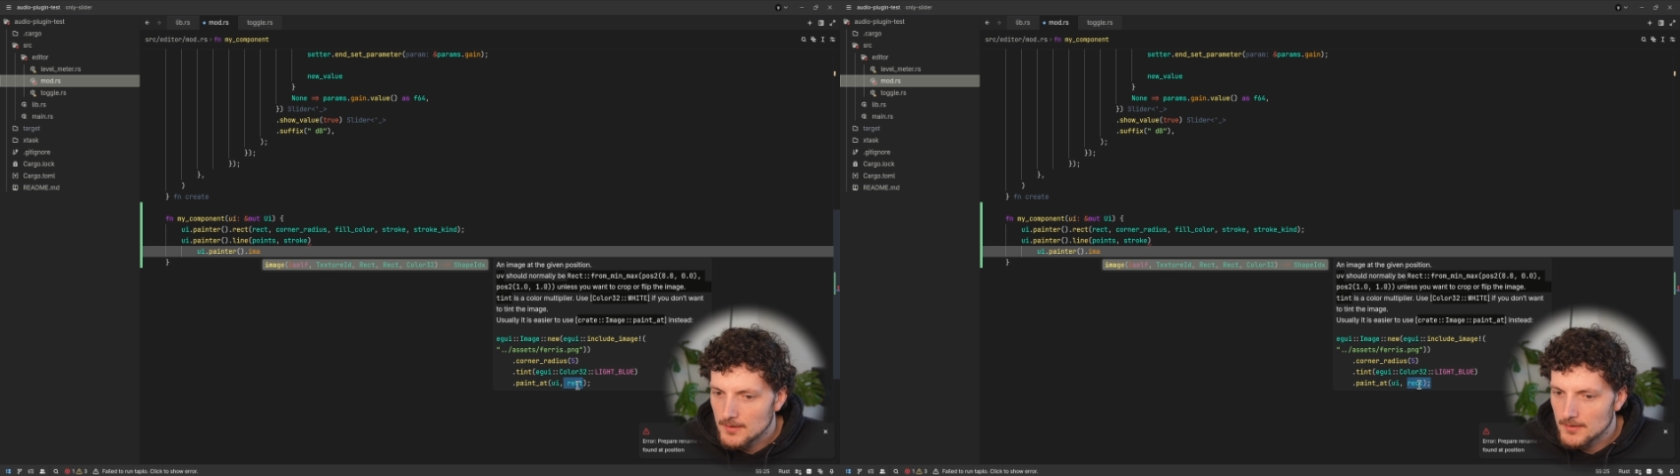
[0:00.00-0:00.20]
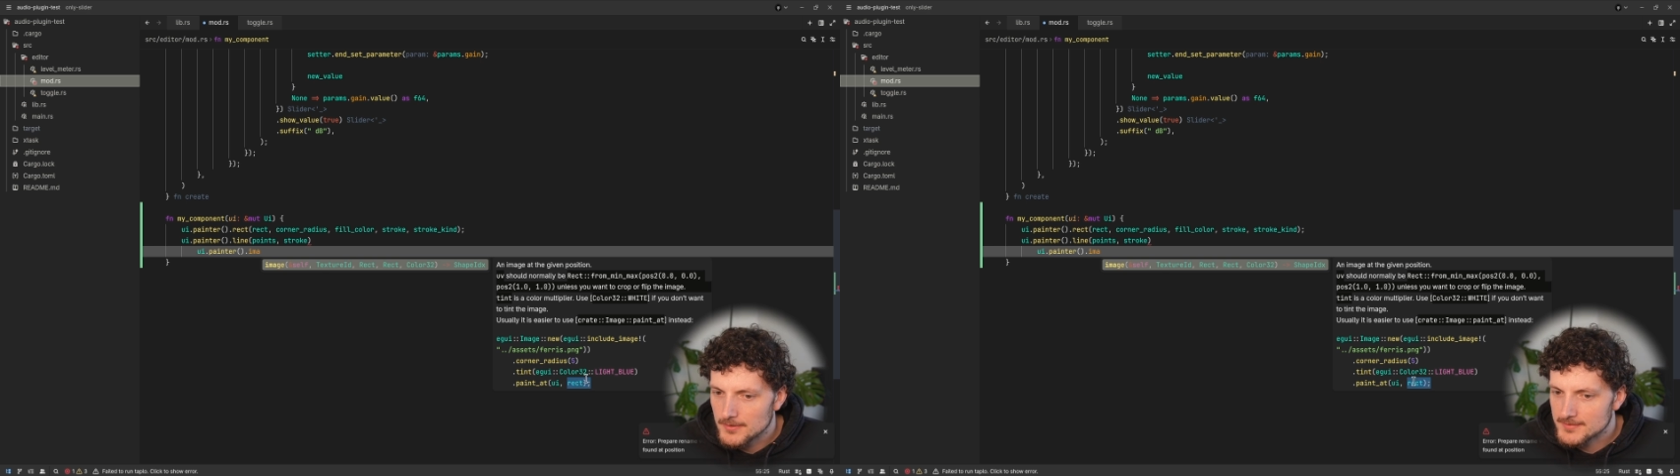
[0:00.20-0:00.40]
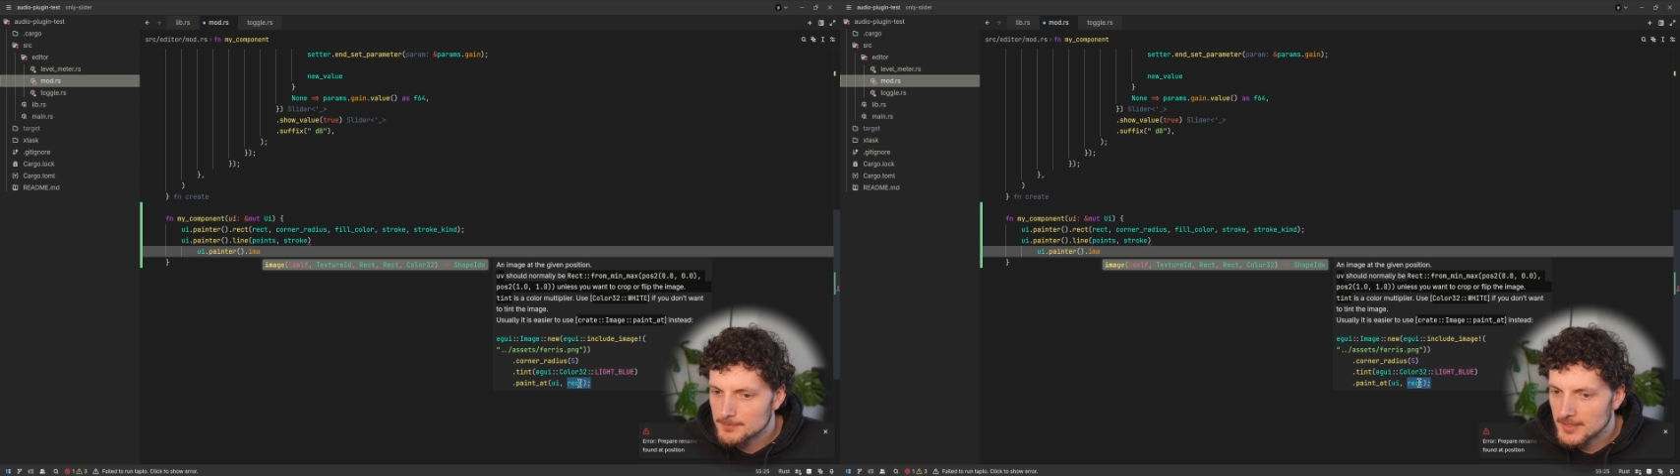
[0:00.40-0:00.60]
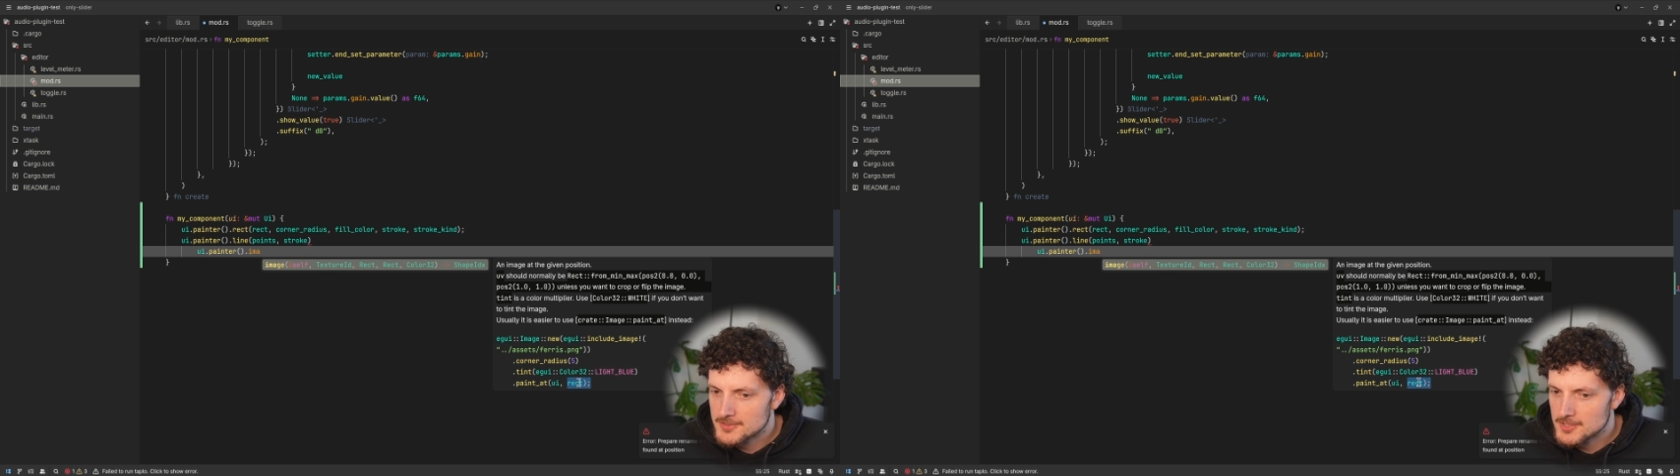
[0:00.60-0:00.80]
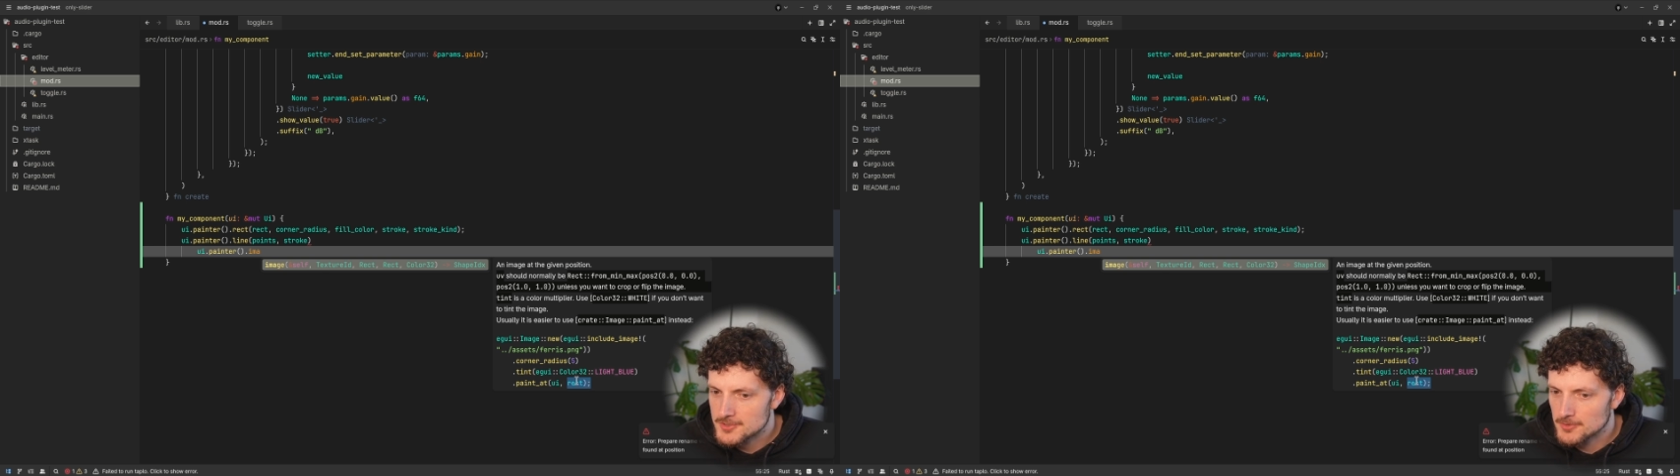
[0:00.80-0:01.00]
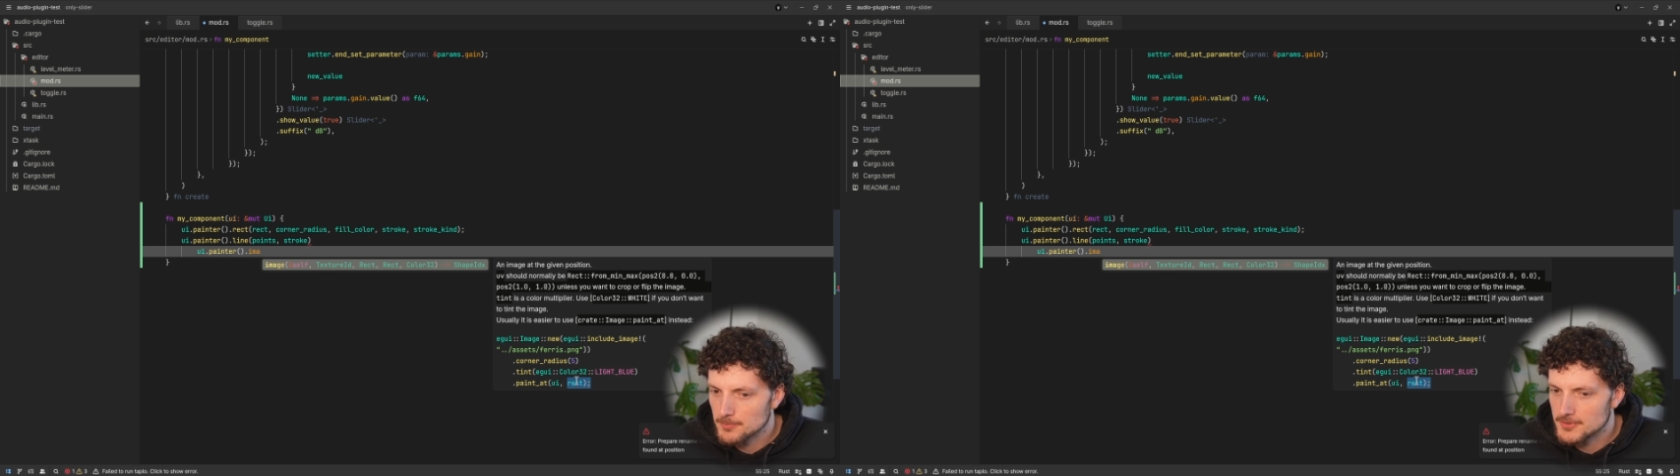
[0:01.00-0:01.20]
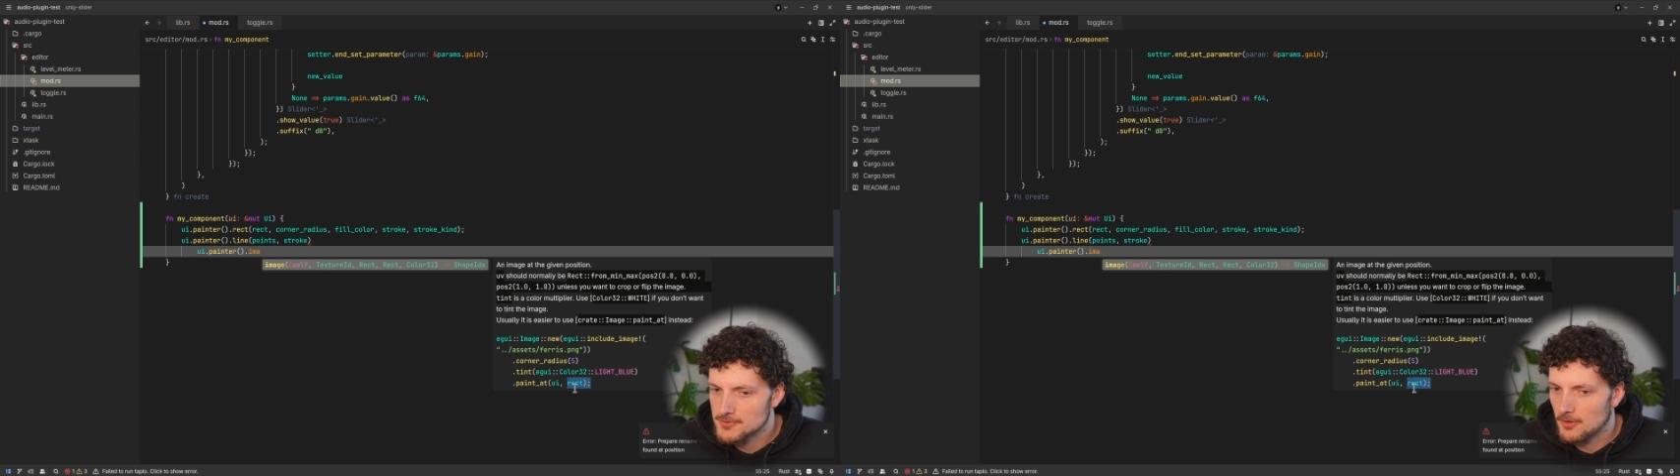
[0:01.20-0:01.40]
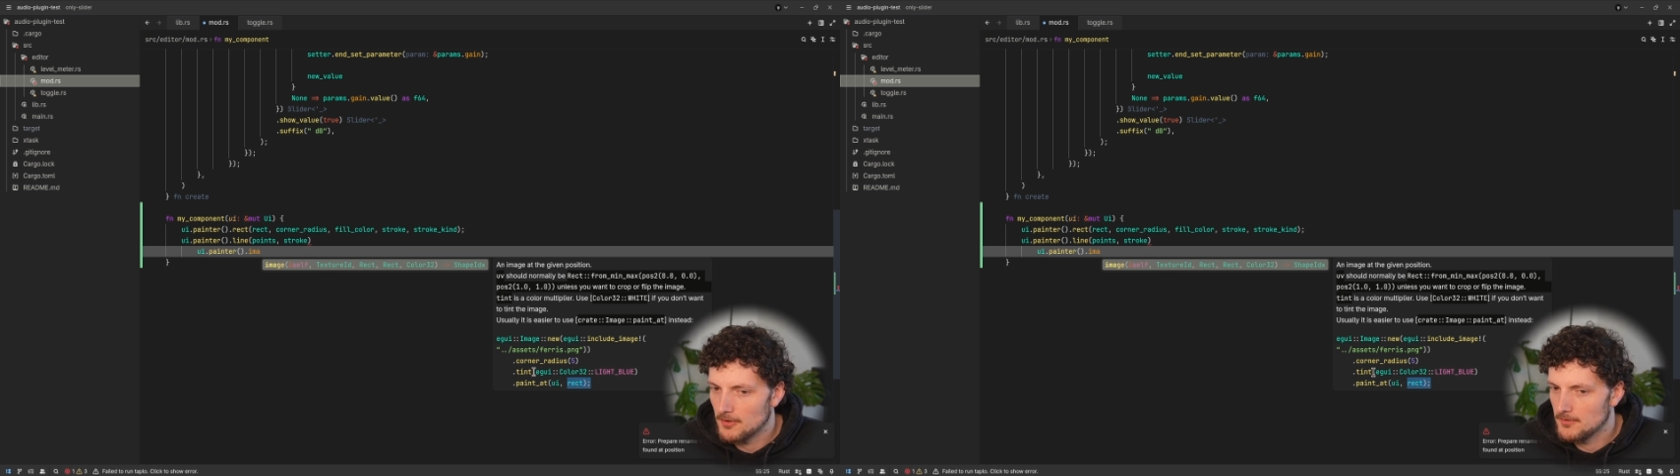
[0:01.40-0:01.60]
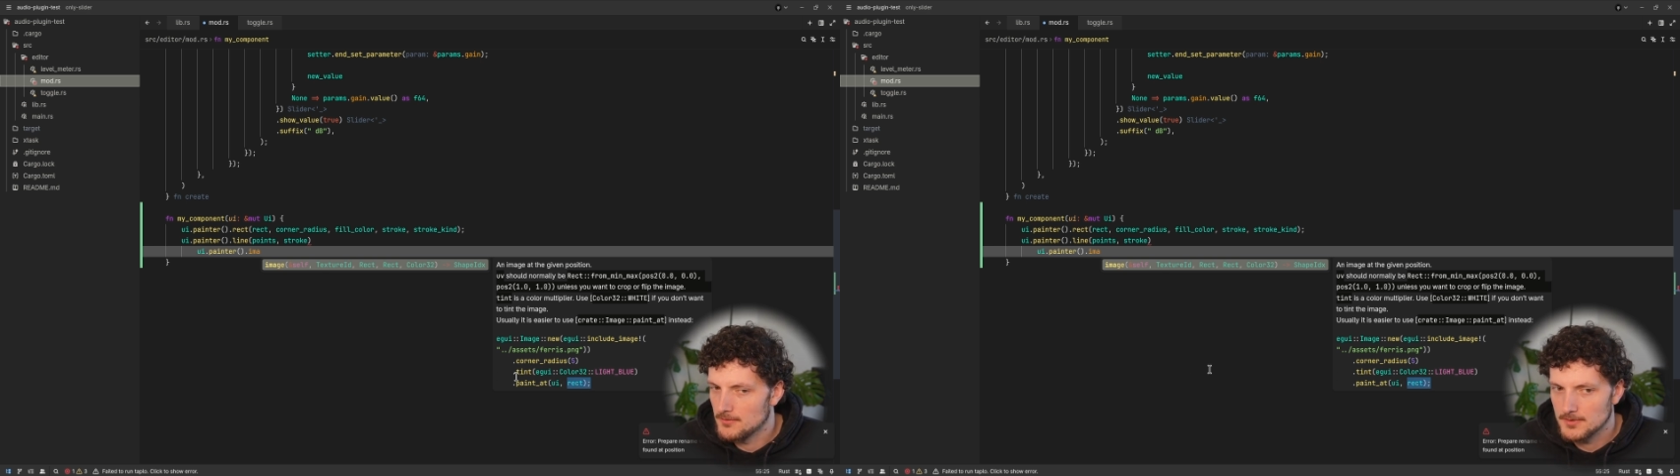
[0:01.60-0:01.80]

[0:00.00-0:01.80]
this picture should be drawn.